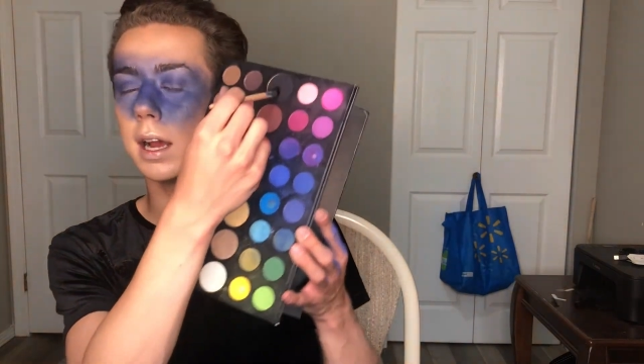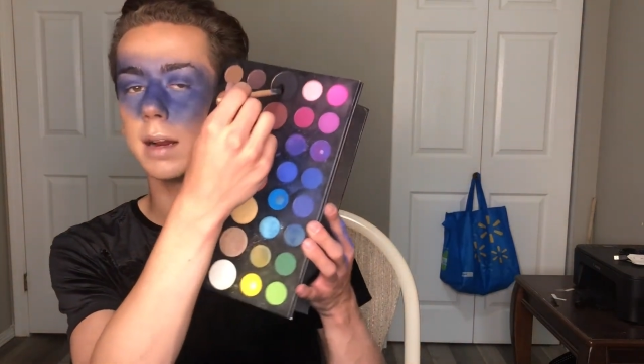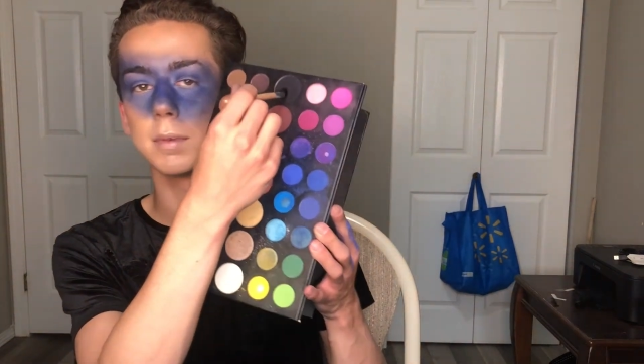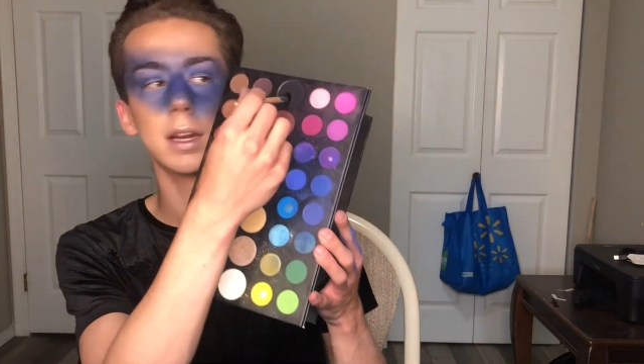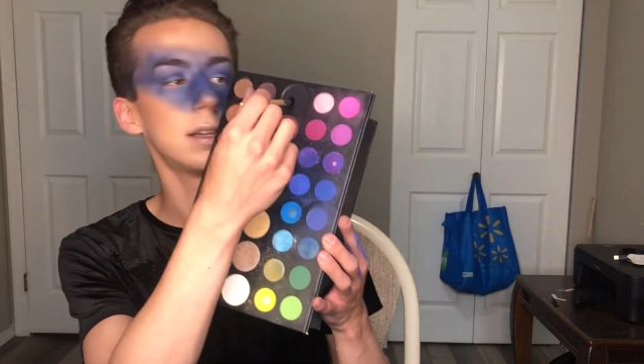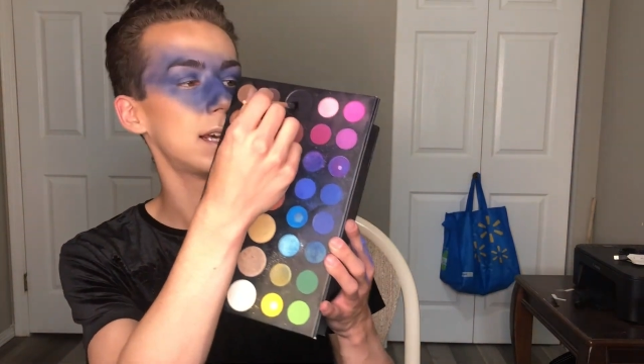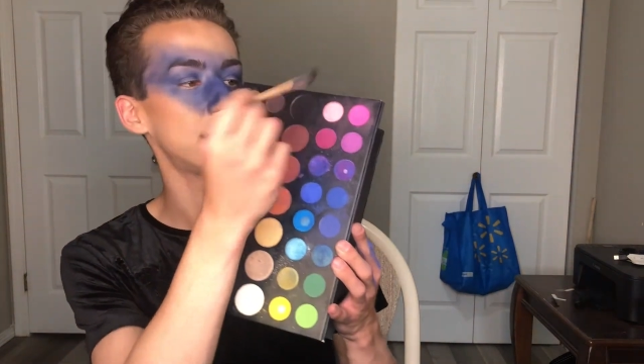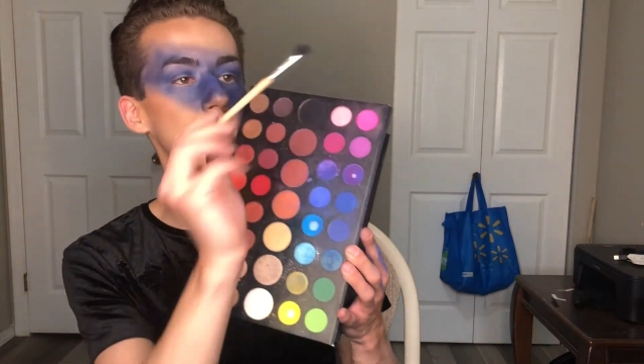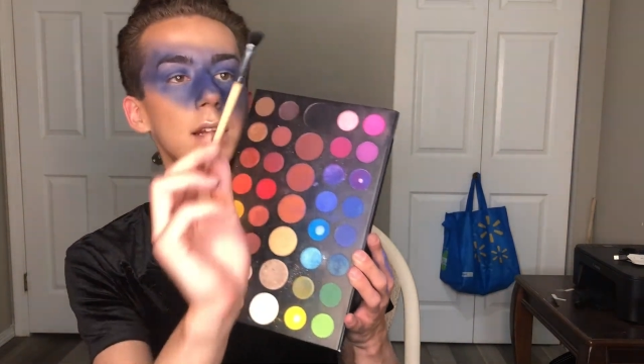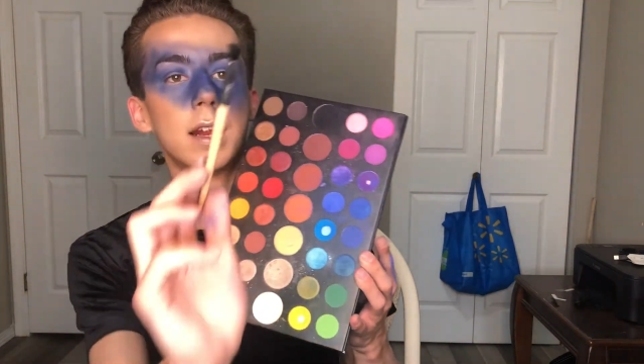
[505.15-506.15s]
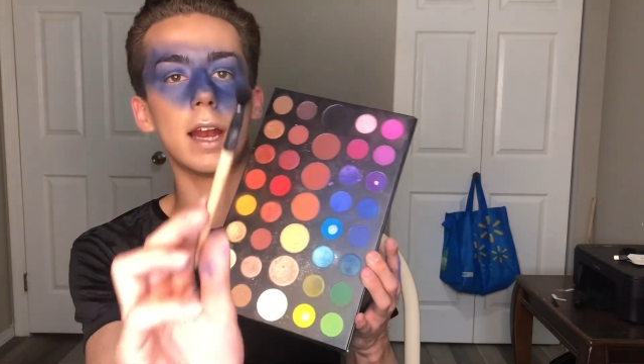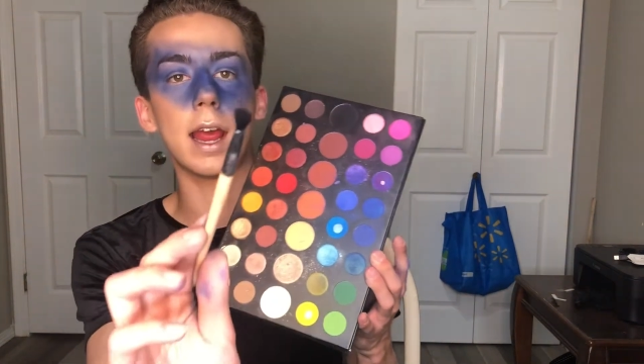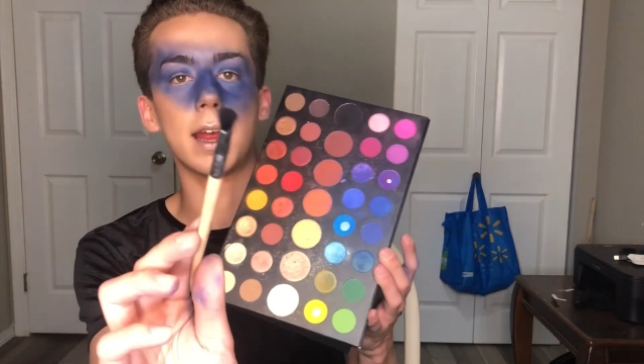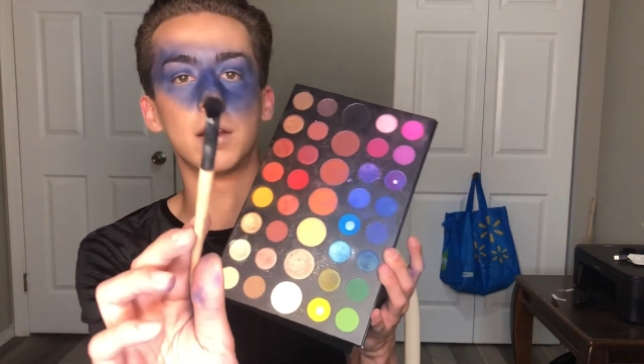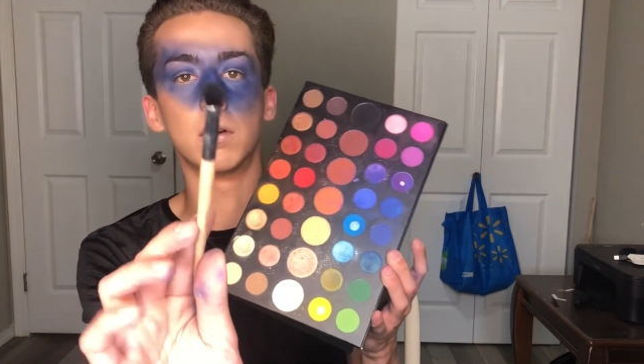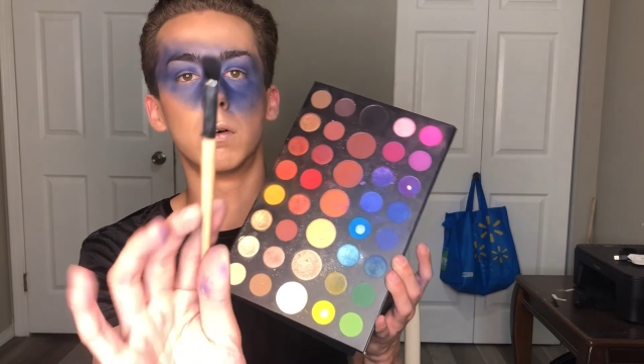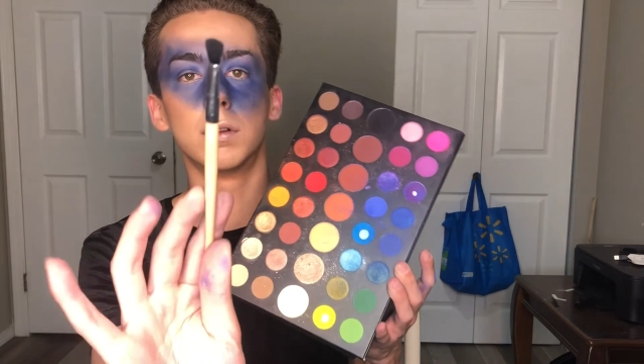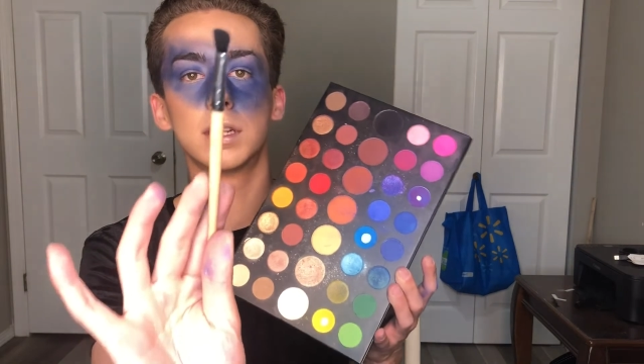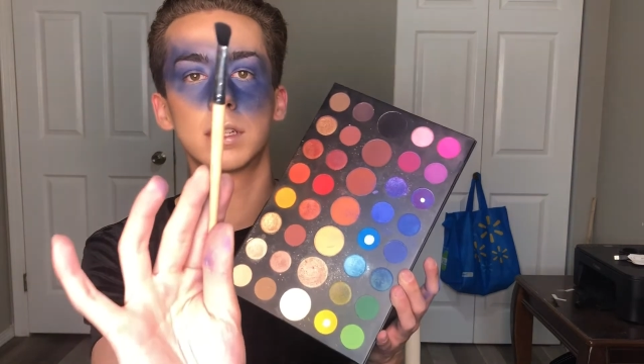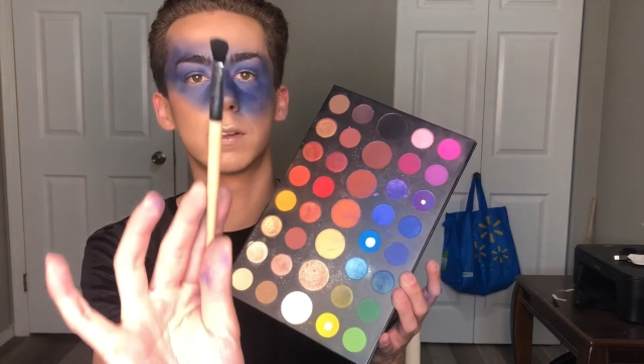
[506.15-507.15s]
And I'm gonna take this on an
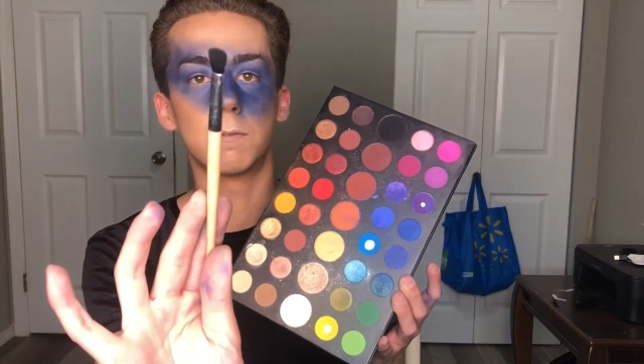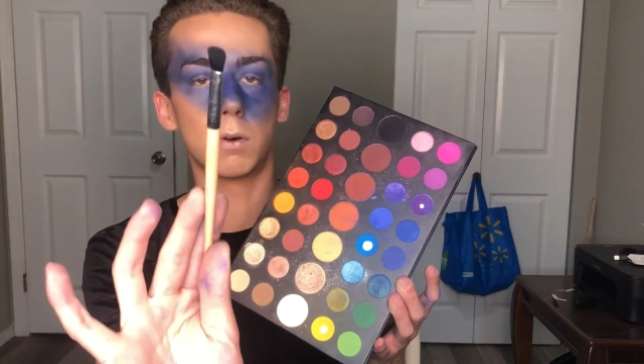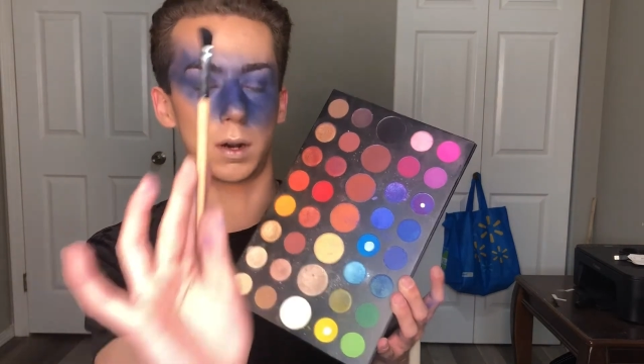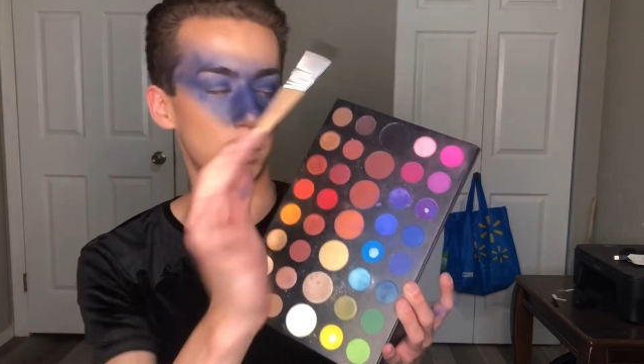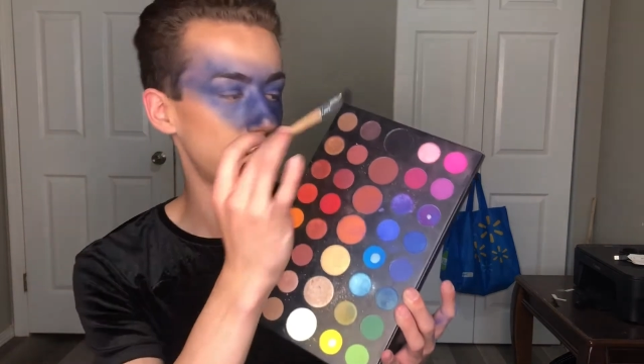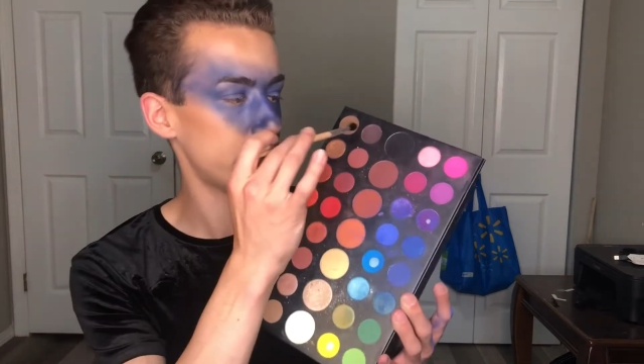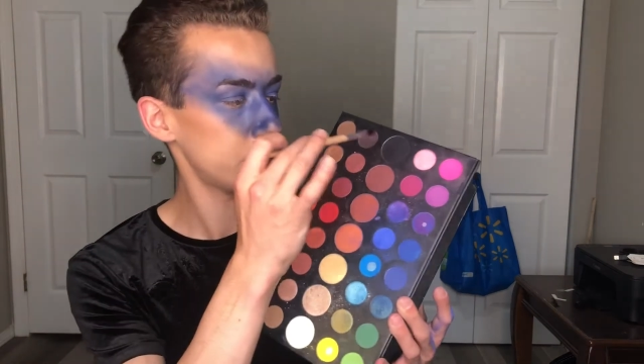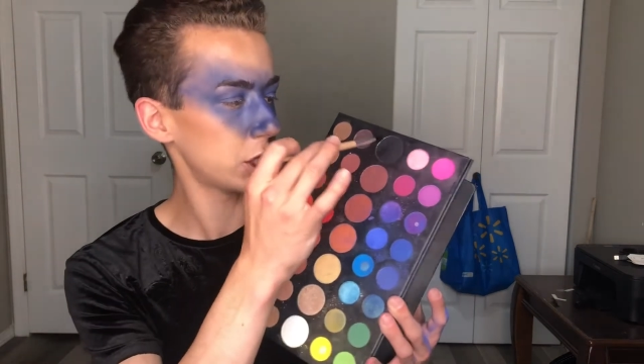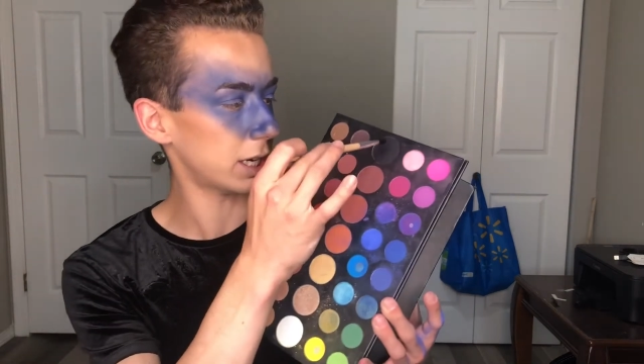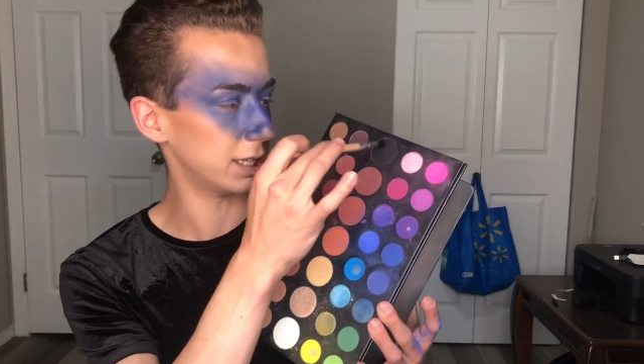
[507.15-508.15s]
angled Sephora brush.